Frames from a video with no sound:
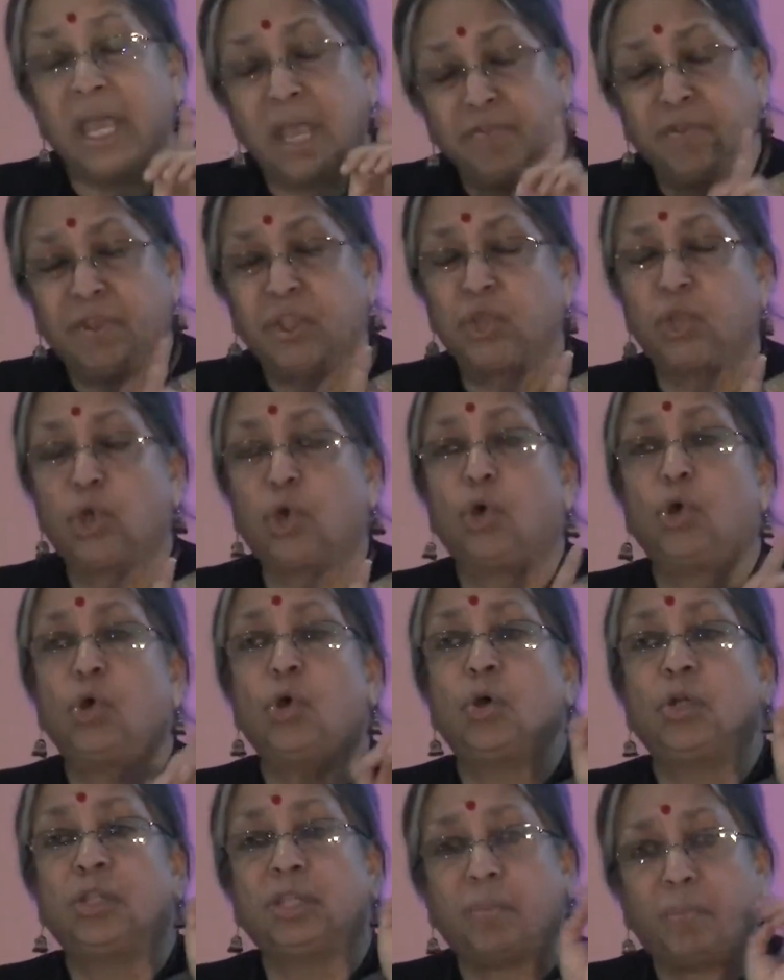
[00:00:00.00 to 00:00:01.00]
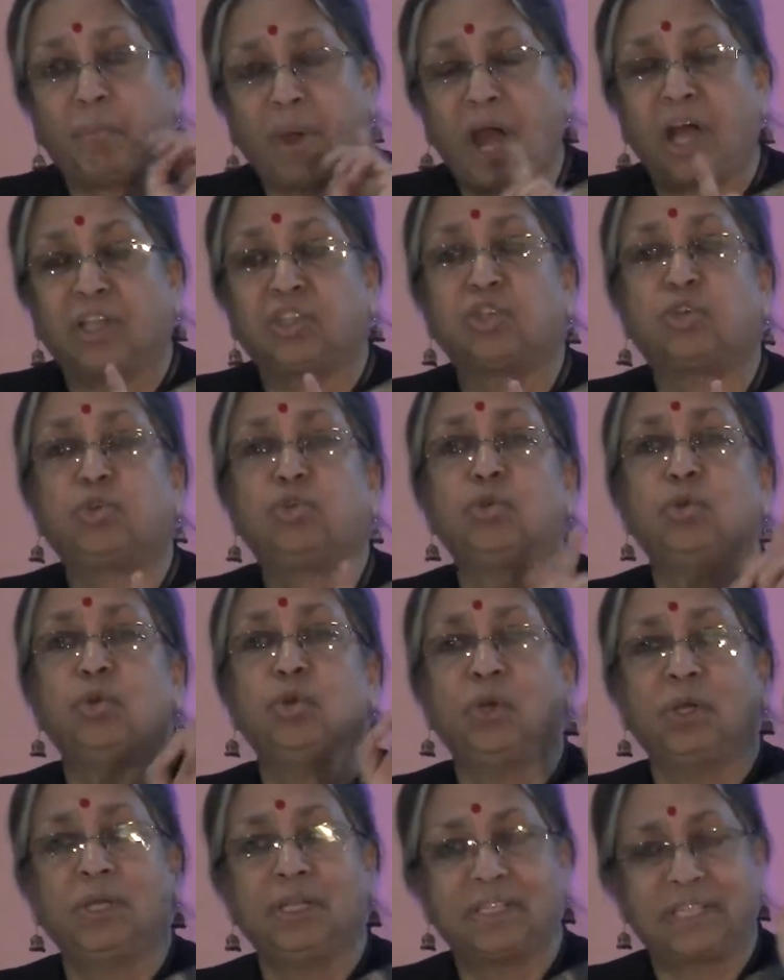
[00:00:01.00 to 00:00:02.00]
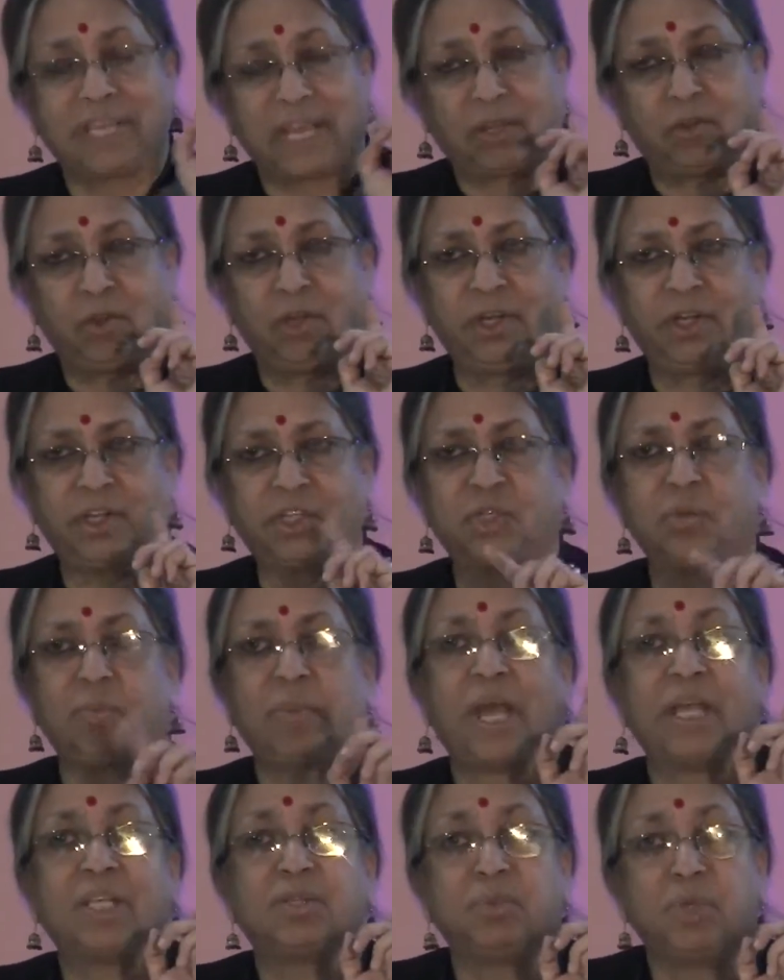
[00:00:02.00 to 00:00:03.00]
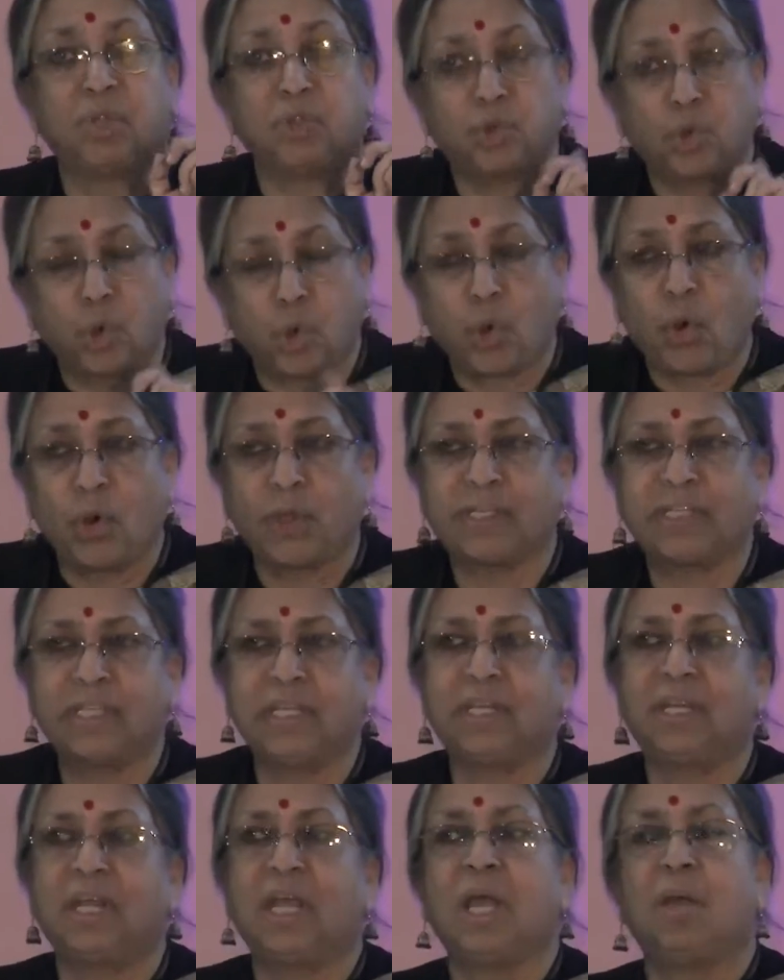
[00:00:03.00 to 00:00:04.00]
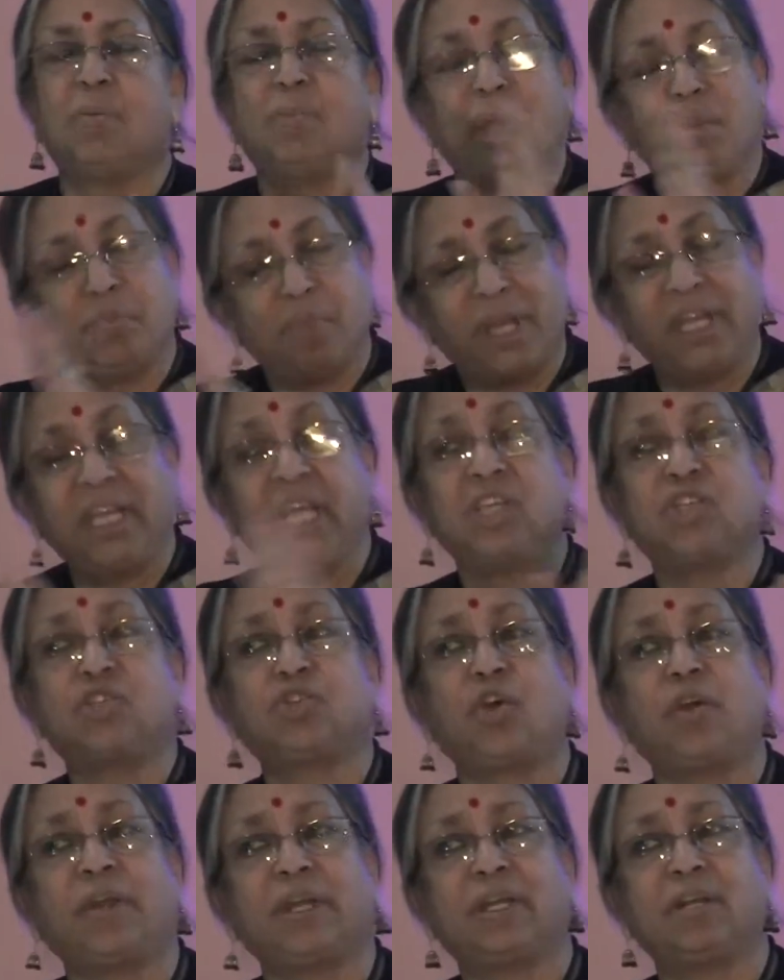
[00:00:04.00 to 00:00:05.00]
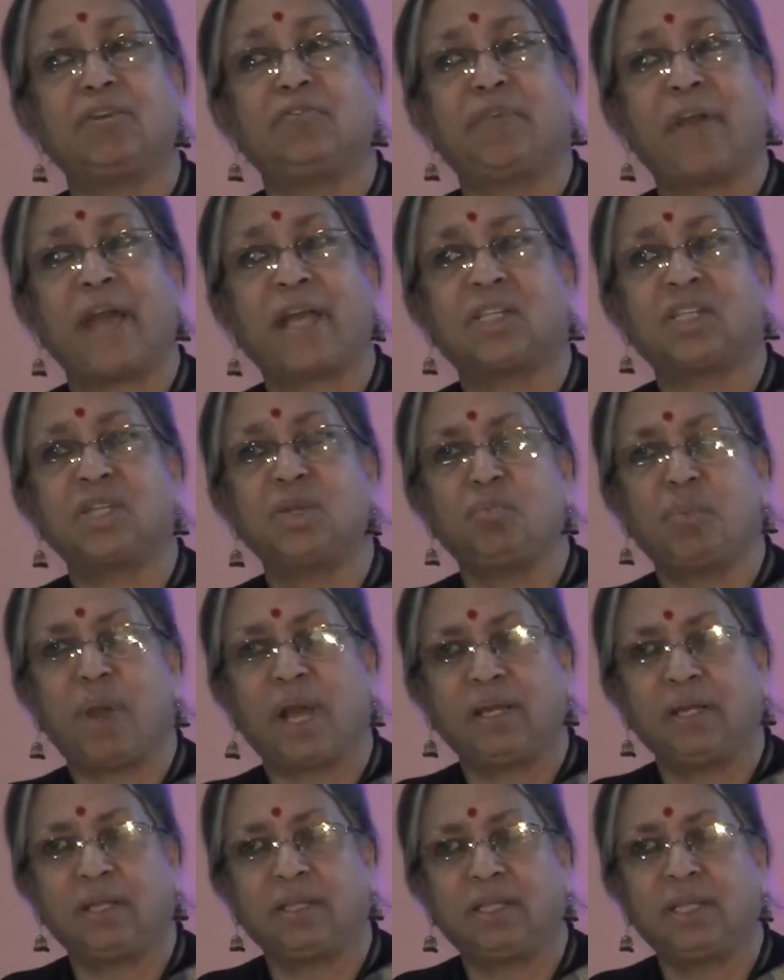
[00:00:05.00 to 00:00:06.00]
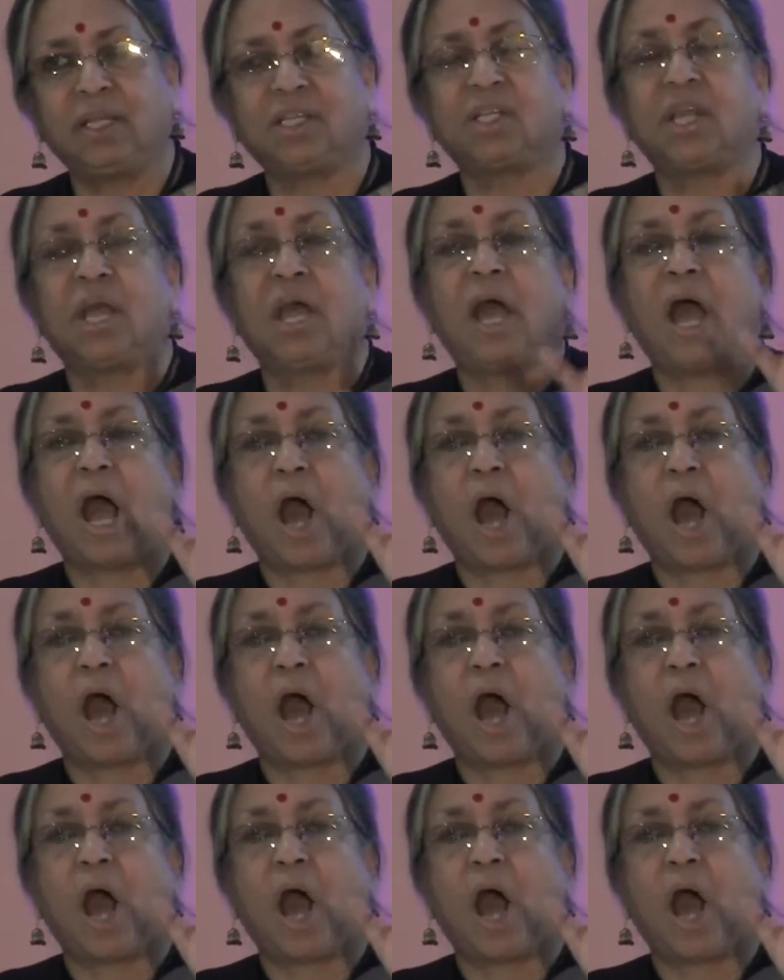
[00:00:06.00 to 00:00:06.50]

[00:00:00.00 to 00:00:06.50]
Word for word: even though the path to secularism has been thwarted by many historical facts in Bangladesh,